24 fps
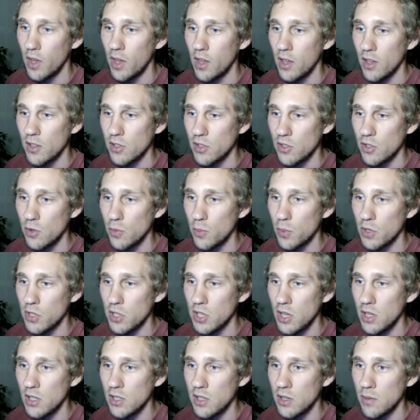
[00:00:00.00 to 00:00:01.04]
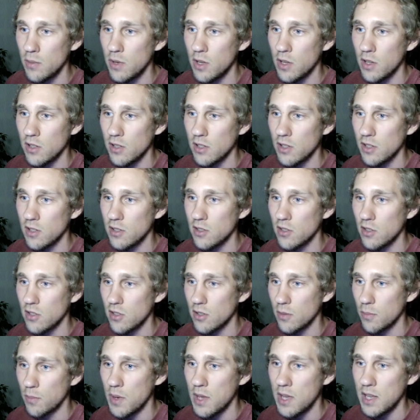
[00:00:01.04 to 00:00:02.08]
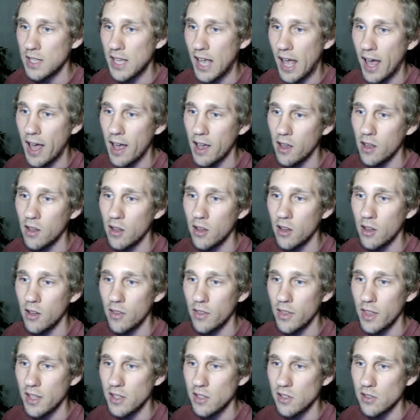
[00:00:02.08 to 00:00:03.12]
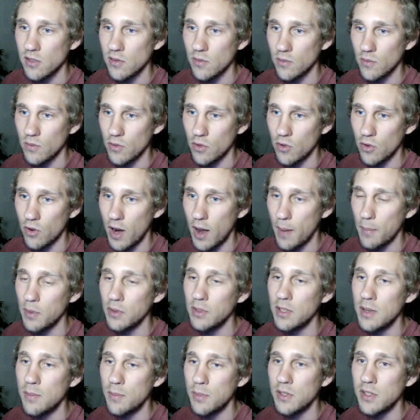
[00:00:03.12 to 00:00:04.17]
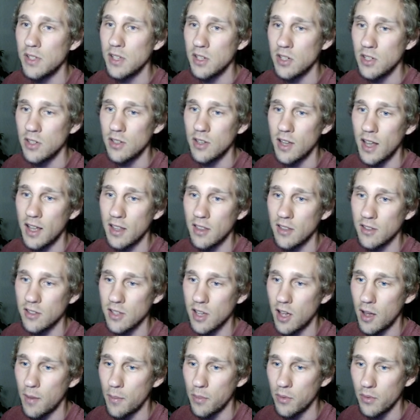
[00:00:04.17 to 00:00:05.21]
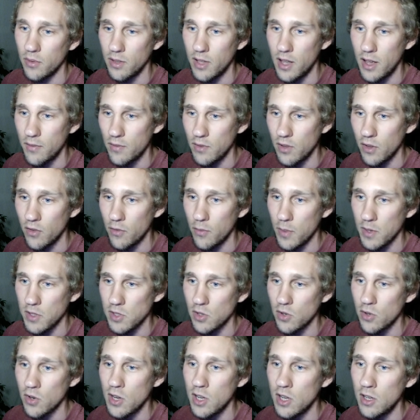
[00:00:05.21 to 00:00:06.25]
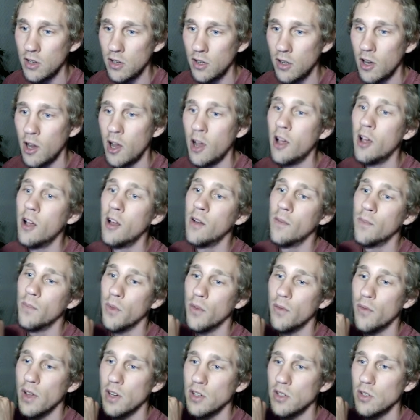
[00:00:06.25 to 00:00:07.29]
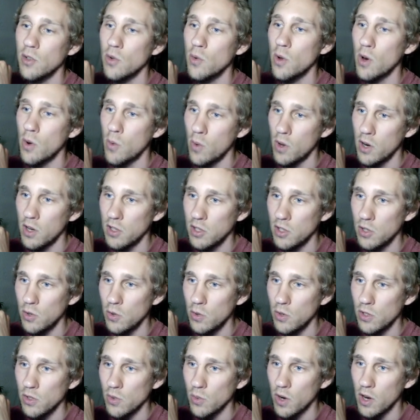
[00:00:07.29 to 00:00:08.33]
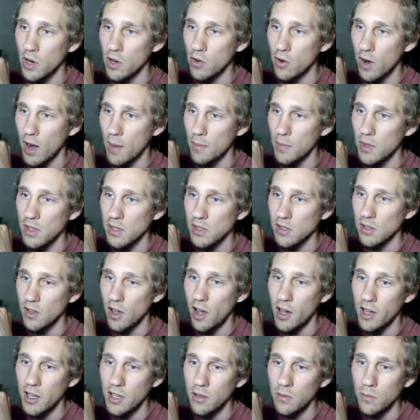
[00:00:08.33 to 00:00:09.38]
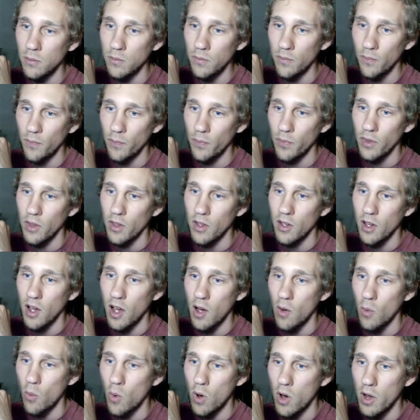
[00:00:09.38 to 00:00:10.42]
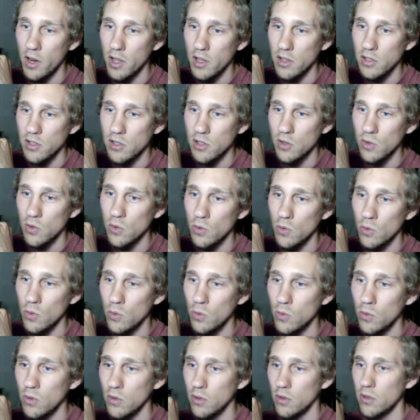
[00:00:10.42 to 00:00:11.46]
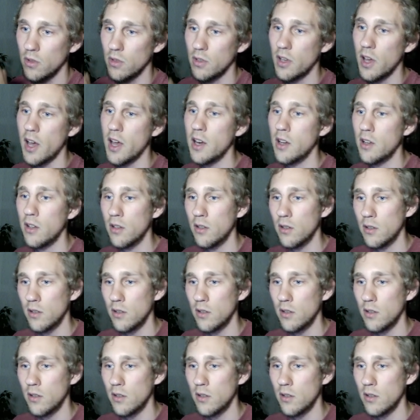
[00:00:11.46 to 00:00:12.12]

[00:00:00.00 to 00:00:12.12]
Super cheesy because it's just a P tag that's crappily positioned at the top left of my screen. Eventually what I want to do is when I grab this item, I want it to kind of